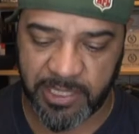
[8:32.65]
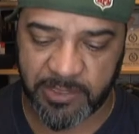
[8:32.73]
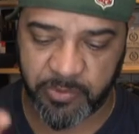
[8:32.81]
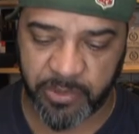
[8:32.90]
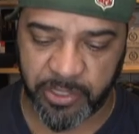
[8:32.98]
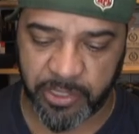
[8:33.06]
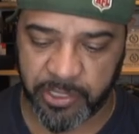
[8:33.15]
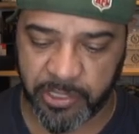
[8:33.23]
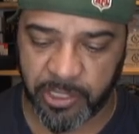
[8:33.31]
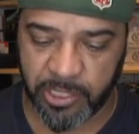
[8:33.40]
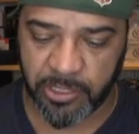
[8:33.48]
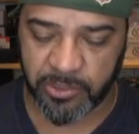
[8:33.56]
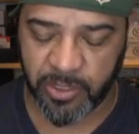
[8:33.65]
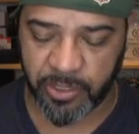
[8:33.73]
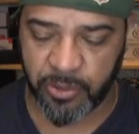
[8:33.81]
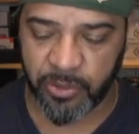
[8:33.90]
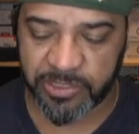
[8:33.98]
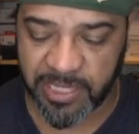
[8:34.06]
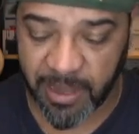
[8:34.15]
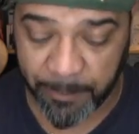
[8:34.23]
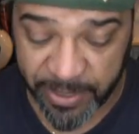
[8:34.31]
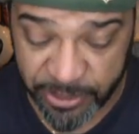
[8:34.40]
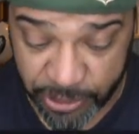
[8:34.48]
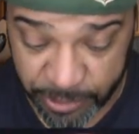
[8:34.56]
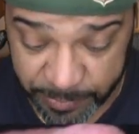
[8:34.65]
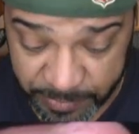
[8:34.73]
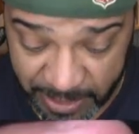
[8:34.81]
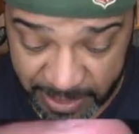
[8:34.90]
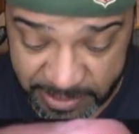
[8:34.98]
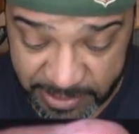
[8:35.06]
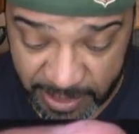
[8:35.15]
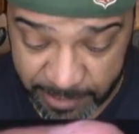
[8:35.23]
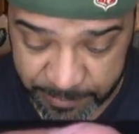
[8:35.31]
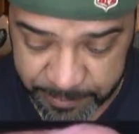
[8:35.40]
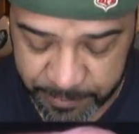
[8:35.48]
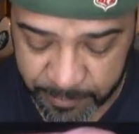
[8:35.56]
That's pretty good. So you could take a picture, like I said.